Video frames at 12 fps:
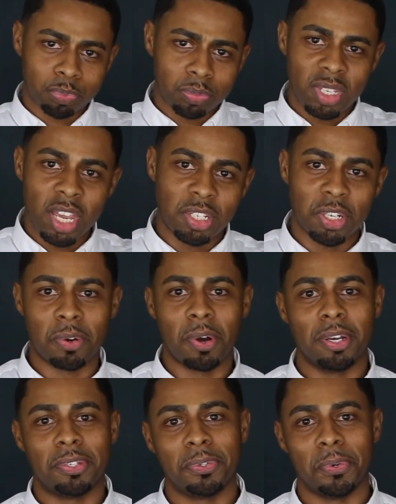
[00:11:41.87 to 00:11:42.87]
get your credit
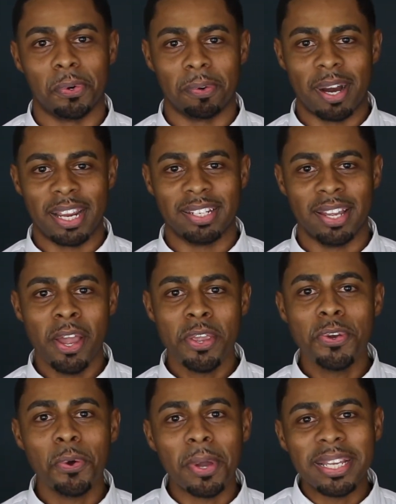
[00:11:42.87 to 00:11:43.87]
score right. You
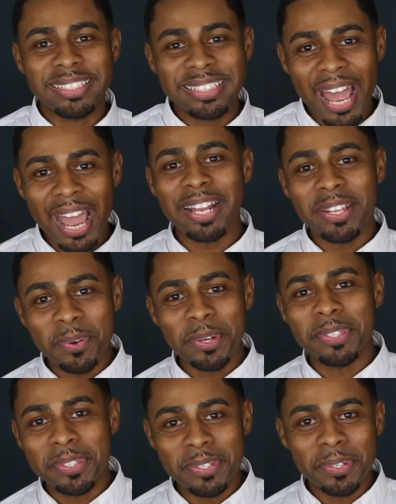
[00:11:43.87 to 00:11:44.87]
know exactly what
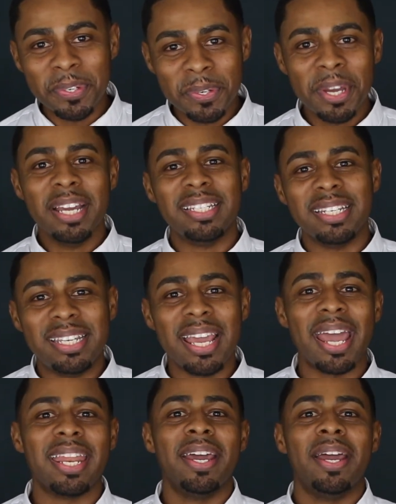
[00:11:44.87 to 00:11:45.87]
to do to get,